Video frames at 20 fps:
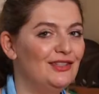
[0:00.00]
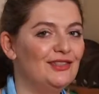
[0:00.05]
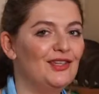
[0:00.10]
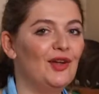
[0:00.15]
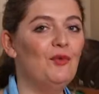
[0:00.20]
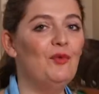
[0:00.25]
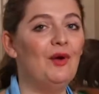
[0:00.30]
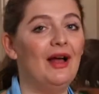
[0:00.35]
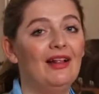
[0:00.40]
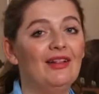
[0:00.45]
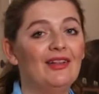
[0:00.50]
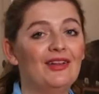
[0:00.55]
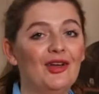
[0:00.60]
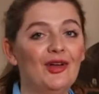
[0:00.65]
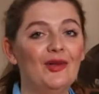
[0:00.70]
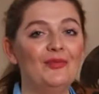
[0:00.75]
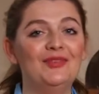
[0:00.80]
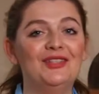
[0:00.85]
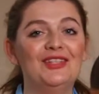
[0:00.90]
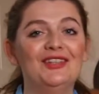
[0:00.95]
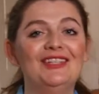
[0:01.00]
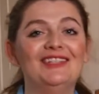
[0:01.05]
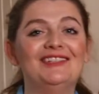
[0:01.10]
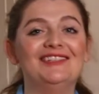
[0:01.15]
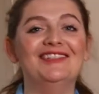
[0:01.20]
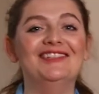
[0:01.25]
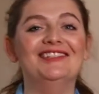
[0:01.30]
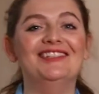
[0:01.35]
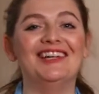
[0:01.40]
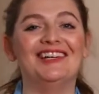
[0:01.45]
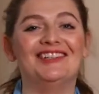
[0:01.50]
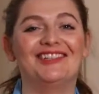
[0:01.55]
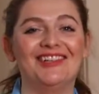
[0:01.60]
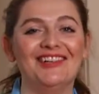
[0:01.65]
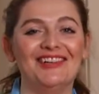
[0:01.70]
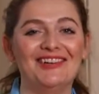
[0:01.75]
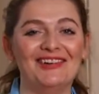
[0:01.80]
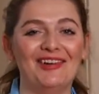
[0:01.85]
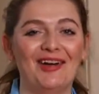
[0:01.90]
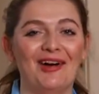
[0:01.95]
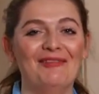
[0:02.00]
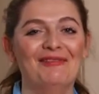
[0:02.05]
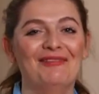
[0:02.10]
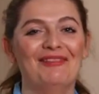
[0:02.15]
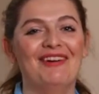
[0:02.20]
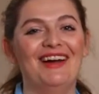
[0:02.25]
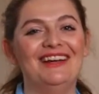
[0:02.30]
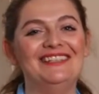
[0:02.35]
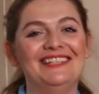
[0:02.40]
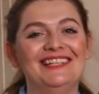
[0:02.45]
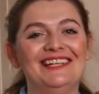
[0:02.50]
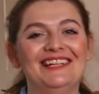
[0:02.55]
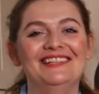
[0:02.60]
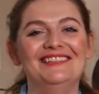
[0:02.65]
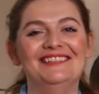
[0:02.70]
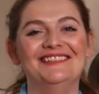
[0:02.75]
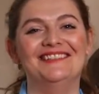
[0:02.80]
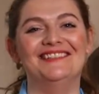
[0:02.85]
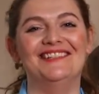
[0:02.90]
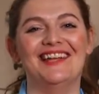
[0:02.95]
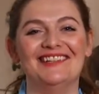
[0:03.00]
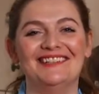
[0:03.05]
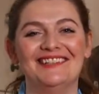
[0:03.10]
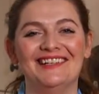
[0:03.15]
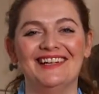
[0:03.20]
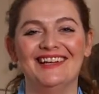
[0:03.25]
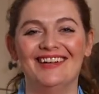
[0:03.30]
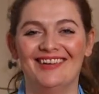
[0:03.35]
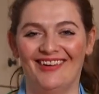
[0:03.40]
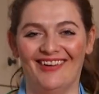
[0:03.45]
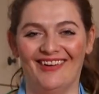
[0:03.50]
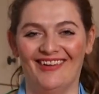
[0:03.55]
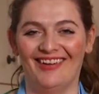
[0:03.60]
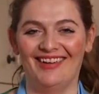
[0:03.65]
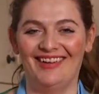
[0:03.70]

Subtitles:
So welcome to this edition of Ready, Steady, Cook.